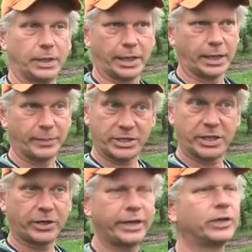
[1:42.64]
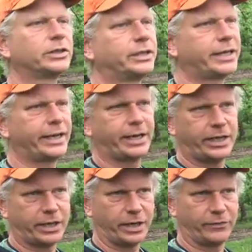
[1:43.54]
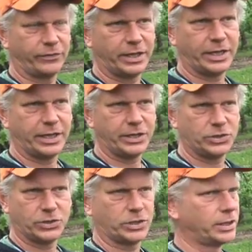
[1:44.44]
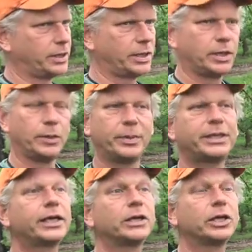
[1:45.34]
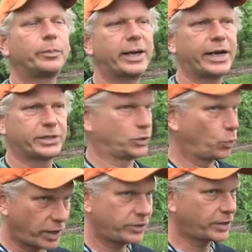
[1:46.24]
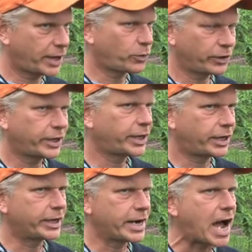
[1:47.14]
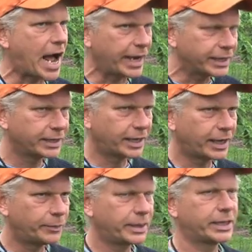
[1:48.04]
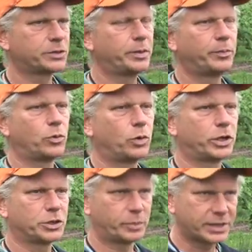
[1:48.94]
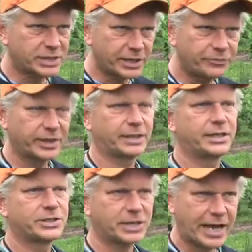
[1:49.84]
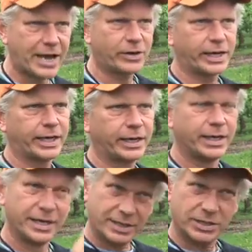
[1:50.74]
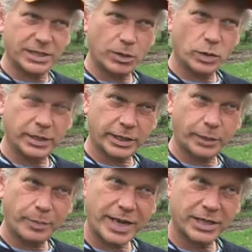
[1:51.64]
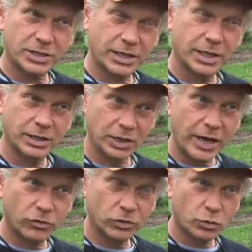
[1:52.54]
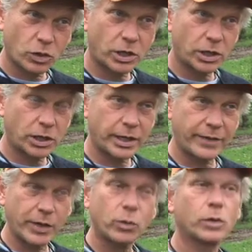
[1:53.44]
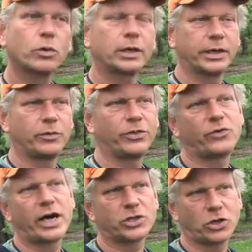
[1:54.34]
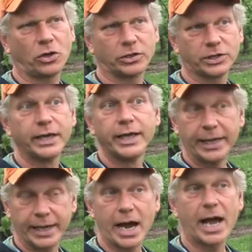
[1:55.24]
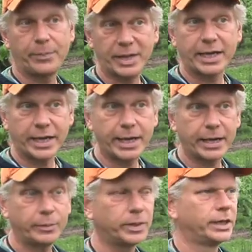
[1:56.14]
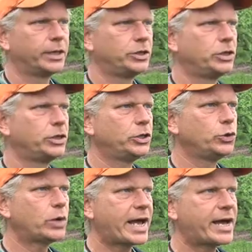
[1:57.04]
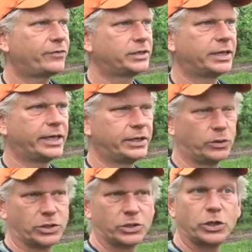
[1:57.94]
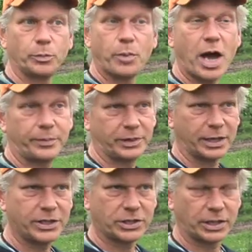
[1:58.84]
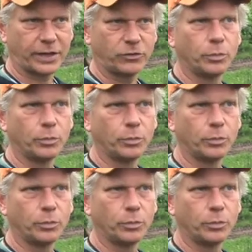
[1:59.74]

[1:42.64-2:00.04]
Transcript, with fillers: uh, material to take care of these particular pests, whether they were there or not, um, because people weren't specifically scouting to see what their pest levels were, and they weren't working with thresholds. In I P M, you have to get to a certain population level